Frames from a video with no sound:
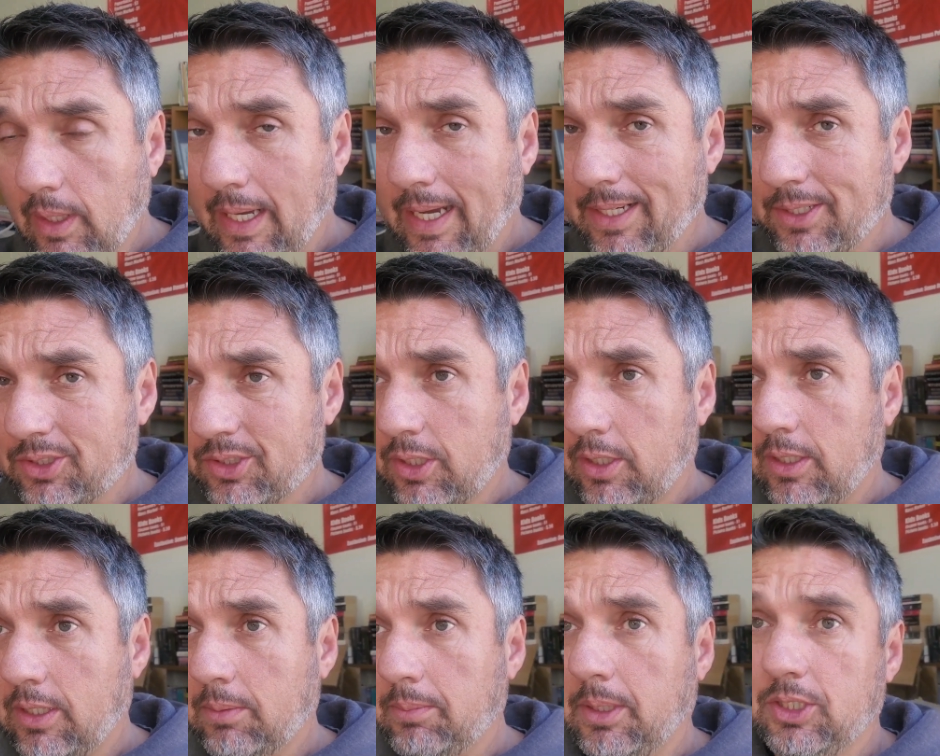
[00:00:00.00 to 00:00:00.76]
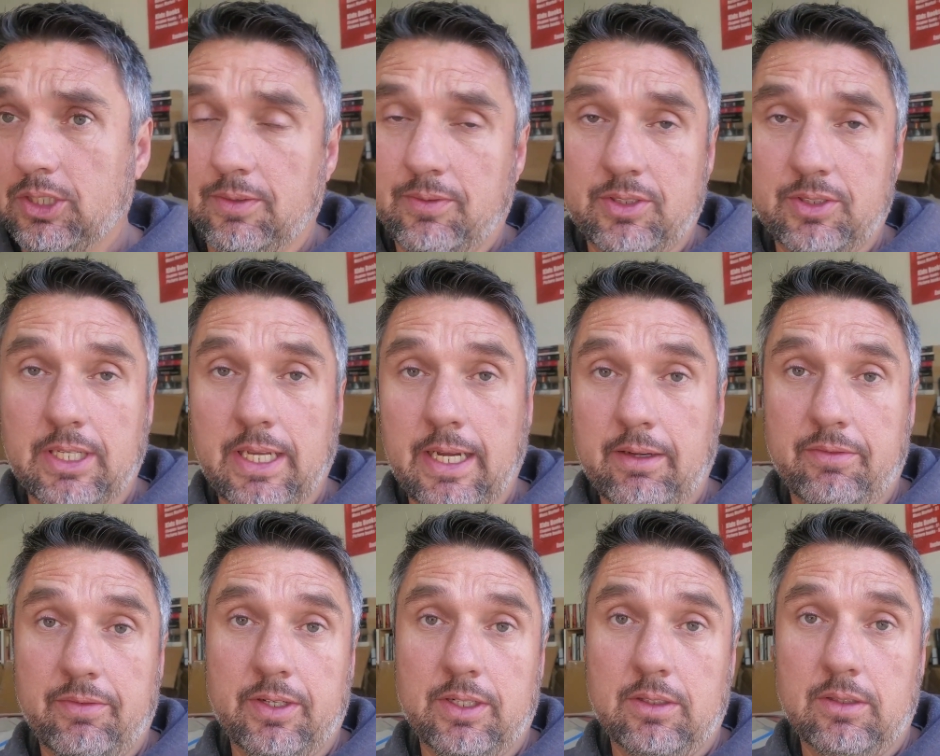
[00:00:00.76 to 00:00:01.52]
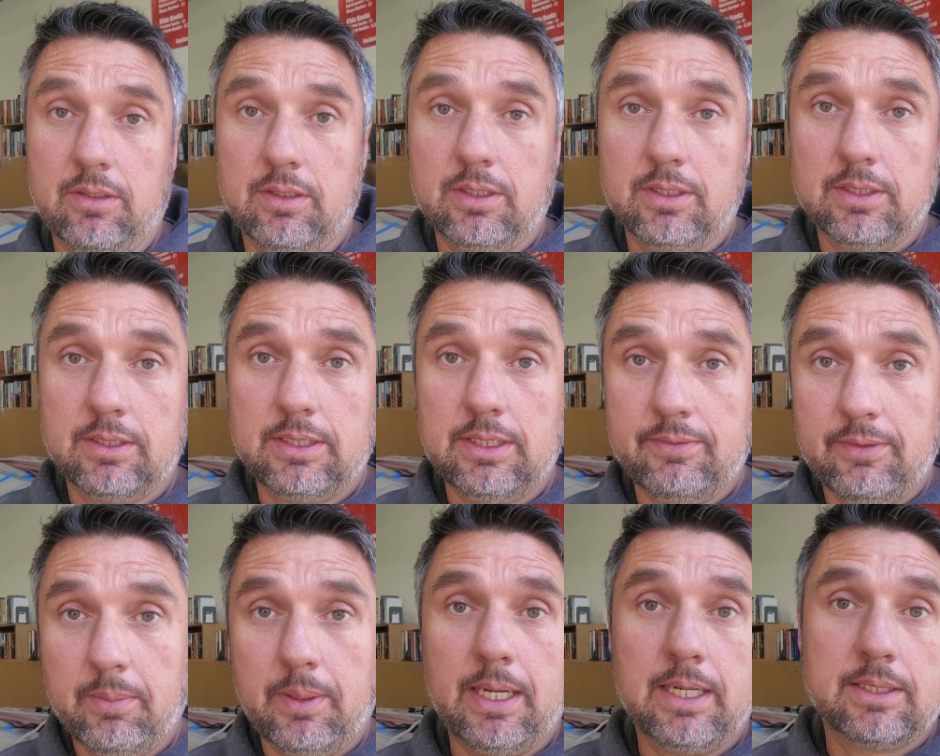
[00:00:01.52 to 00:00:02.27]
I saw a bunch of Seinfeld
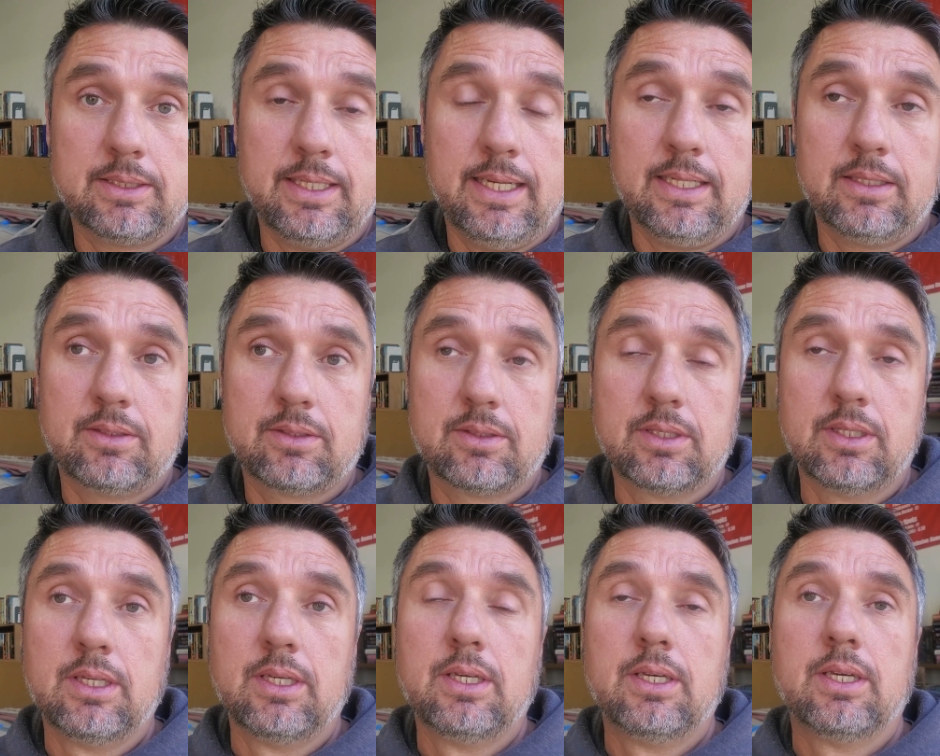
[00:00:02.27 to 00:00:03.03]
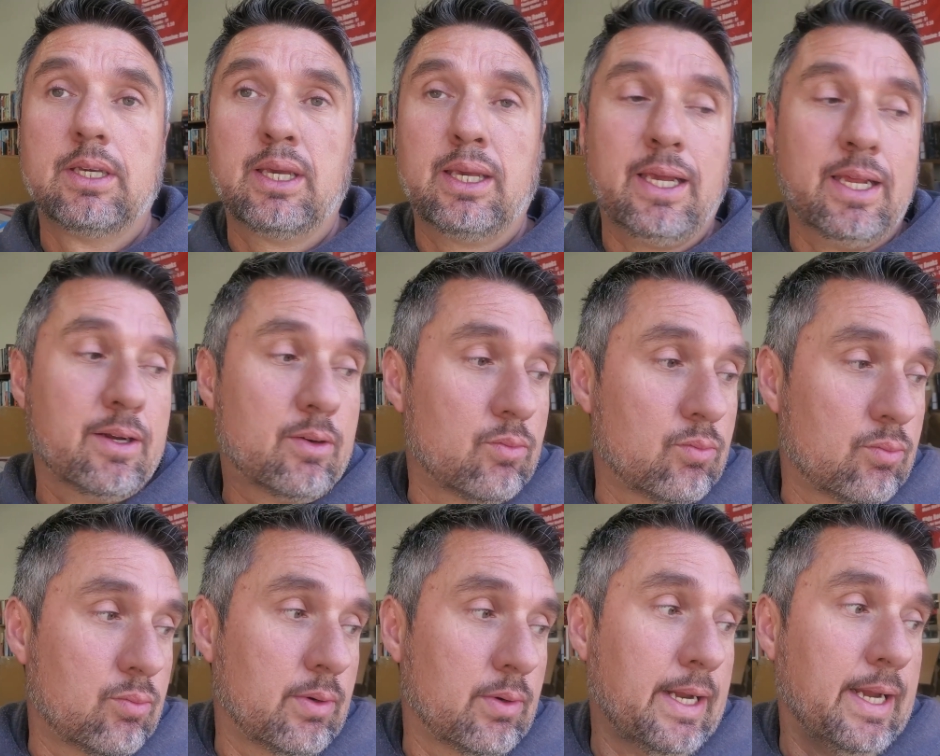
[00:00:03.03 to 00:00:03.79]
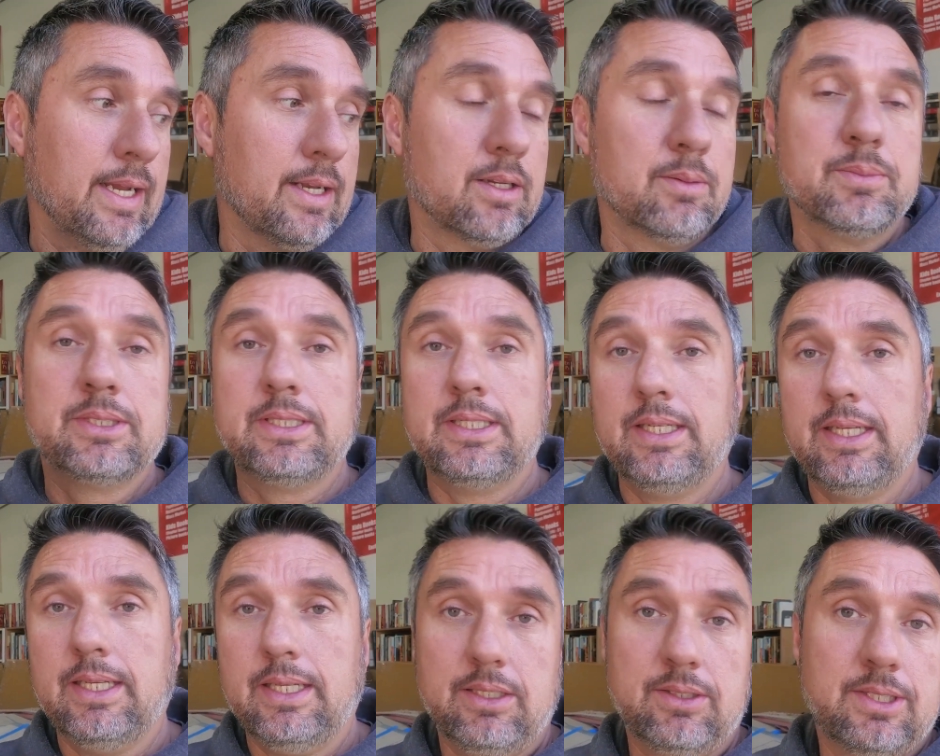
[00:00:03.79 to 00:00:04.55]
TV box sets and a random
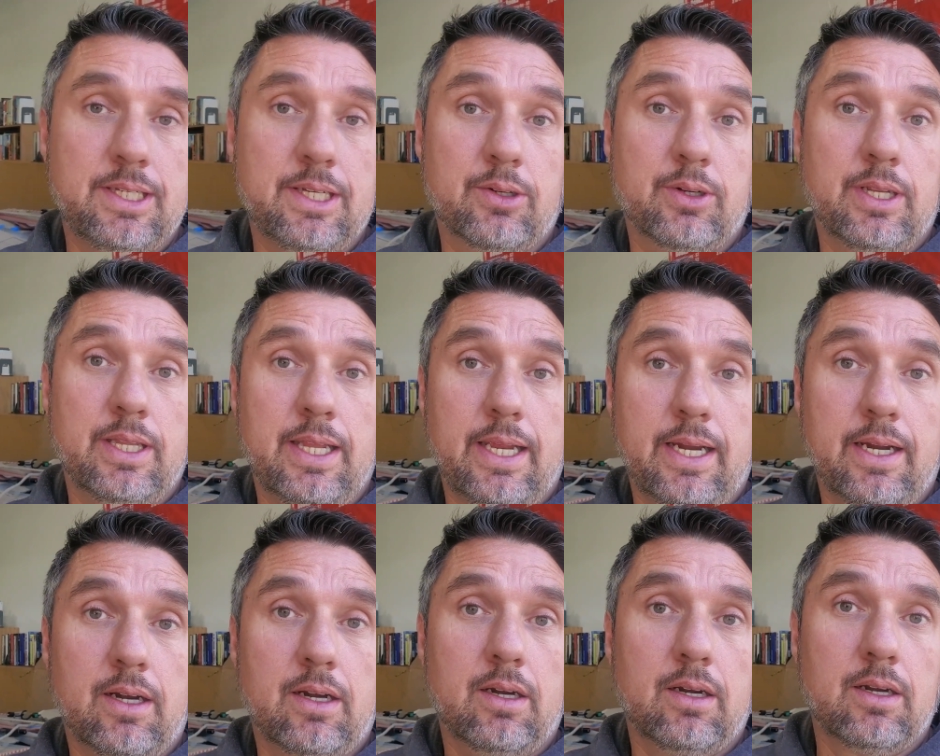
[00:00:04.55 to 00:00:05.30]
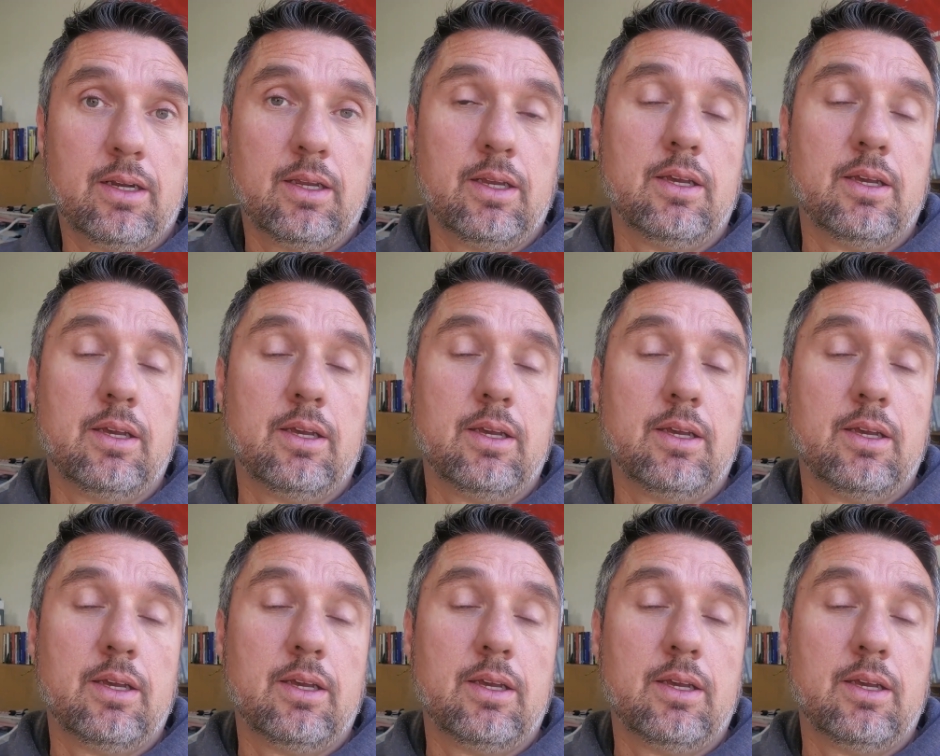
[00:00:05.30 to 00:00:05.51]
CDs here and there.